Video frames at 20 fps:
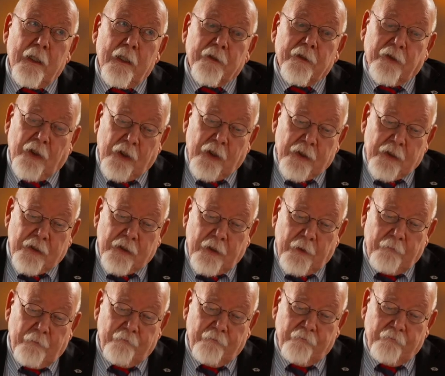Third,
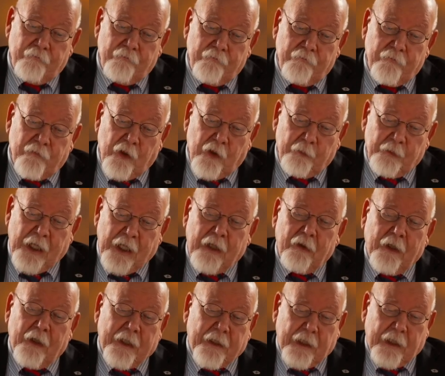from
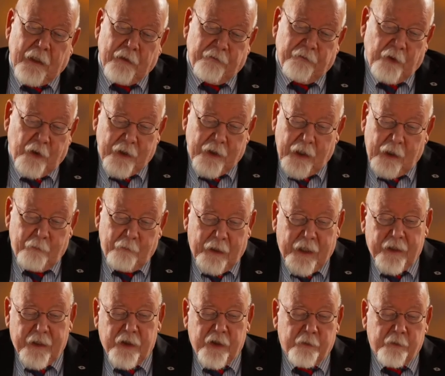Dedolight California,
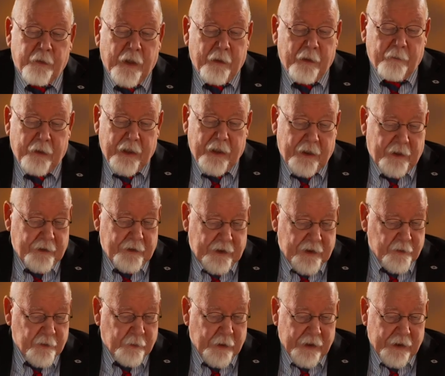managed by Marianne
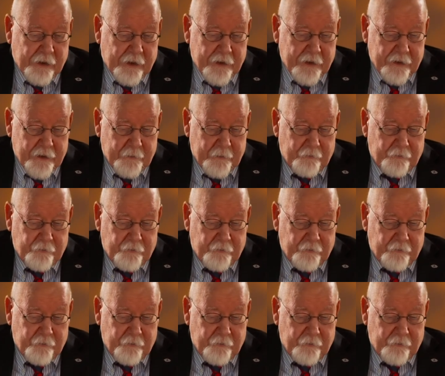Expariat,